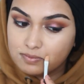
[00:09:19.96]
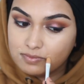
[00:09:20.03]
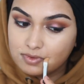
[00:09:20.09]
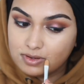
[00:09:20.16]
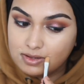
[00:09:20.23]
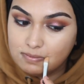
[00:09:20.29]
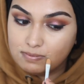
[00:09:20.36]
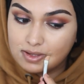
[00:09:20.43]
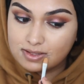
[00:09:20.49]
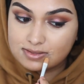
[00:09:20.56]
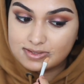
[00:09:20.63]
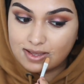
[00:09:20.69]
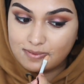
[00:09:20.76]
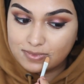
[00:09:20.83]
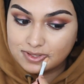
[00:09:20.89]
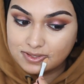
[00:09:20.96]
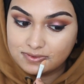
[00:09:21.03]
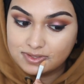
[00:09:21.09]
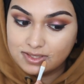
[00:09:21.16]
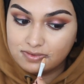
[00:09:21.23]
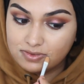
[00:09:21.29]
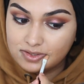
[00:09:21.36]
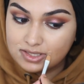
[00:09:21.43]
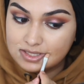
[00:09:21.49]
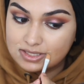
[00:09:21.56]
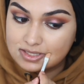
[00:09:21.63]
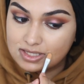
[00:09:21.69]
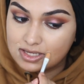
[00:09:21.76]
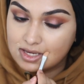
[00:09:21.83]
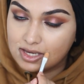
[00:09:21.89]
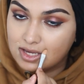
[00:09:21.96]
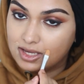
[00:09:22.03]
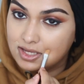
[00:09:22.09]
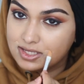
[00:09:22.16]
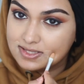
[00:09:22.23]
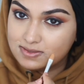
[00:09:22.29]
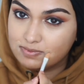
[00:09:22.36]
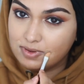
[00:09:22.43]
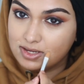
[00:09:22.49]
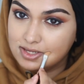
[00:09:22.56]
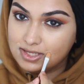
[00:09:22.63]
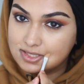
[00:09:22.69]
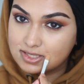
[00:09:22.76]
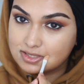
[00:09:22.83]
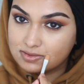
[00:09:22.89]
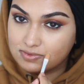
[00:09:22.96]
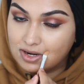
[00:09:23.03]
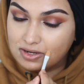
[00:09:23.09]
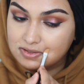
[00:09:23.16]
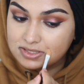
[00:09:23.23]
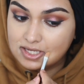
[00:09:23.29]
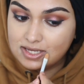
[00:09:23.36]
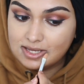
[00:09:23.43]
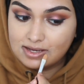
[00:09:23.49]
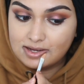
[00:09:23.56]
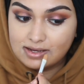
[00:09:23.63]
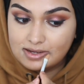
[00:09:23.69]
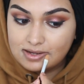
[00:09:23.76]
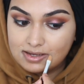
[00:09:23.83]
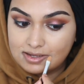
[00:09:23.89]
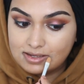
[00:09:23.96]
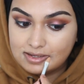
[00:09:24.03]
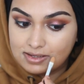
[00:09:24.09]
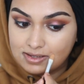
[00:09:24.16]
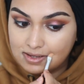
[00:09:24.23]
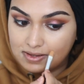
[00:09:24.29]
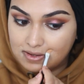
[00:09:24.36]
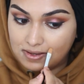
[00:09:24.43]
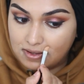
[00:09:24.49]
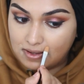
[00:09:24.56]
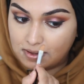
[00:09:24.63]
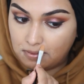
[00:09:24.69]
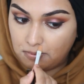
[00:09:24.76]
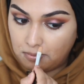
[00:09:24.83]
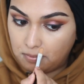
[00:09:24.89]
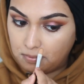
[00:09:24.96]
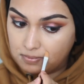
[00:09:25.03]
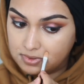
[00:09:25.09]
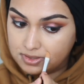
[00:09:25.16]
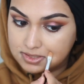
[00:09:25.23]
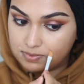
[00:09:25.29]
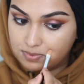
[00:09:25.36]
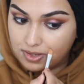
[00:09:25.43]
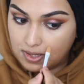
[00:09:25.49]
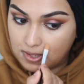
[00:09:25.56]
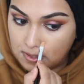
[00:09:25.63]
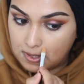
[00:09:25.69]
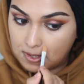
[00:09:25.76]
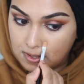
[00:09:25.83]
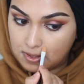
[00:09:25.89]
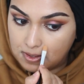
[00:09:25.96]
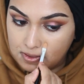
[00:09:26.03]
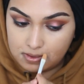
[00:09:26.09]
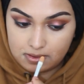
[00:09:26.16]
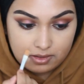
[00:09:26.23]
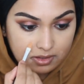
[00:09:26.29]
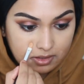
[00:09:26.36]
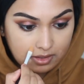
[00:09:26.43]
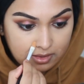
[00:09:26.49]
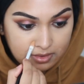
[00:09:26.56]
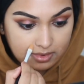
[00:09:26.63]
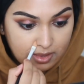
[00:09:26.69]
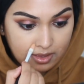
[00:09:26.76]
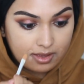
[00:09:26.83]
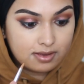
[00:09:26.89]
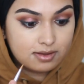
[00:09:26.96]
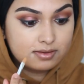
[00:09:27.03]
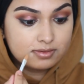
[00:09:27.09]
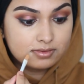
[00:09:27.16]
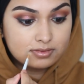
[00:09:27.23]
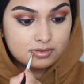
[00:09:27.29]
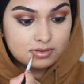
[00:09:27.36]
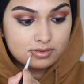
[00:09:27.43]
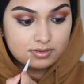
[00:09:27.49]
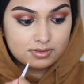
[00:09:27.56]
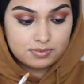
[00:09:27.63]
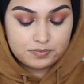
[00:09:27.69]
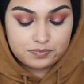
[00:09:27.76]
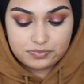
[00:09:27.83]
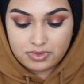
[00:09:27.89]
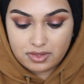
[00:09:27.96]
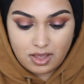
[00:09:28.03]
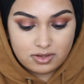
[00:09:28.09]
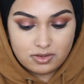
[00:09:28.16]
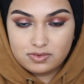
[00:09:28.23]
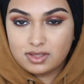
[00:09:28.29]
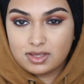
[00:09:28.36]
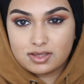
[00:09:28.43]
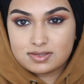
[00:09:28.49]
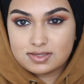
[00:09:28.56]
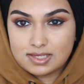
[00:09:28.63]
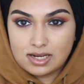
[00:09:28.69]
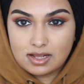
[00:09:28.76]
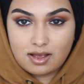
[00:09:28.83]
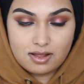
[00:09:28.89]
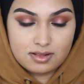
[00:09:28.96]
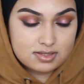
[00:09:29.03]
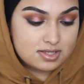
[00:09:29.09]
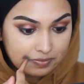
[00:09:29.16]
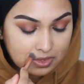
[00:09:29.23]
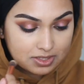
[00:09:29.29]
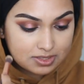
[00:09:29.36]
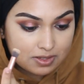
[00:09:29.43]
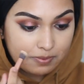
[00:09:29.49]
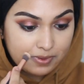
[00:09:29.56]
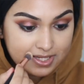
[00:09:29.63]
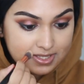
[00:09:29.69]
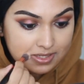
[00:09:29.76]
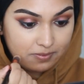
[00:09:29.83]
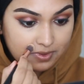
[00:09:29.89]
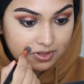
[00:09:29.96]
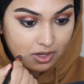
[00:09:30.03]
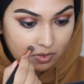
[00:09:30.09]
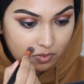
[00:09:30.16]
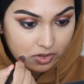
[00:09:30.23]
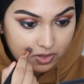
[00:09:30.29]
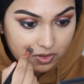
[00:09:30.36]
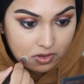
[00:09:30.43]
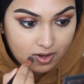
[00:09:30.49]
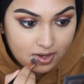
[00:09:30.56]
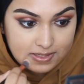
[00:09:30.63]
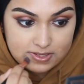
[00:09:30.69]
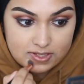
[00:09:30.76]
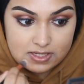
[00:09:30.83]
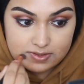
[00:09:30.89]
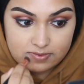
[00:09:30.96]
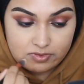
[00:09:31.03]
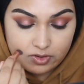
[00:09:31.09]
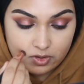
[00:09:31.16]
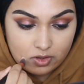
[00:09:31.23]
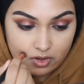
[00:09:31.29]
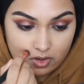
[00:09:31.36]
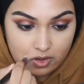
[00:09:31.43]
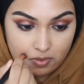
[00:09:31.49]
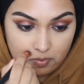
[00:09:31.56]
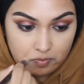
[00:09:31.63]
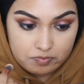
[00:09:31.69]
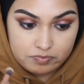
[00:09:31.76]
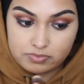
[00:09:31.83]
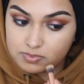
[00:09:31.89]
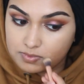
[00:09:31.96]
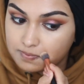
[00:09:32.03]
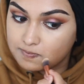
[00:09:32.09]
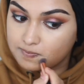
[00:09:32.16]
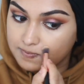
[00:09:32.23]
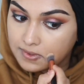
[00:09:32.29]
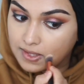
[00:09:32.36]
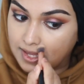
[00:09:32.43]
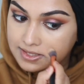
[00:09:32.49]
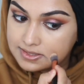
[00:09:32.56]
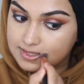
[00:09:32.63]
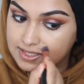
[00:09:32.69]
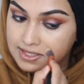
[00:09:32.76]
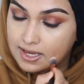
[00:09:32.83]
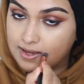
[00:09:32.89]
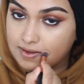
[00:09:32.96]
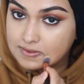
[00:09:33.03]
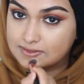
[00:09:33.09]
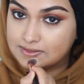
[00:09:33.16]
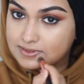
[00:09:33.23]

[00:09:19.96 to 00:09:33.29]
really makes that much of a difference. It's mainly just around here, a little bit here, there. I don't think concealer cuts it. So please let me know what you guys use for cancelling out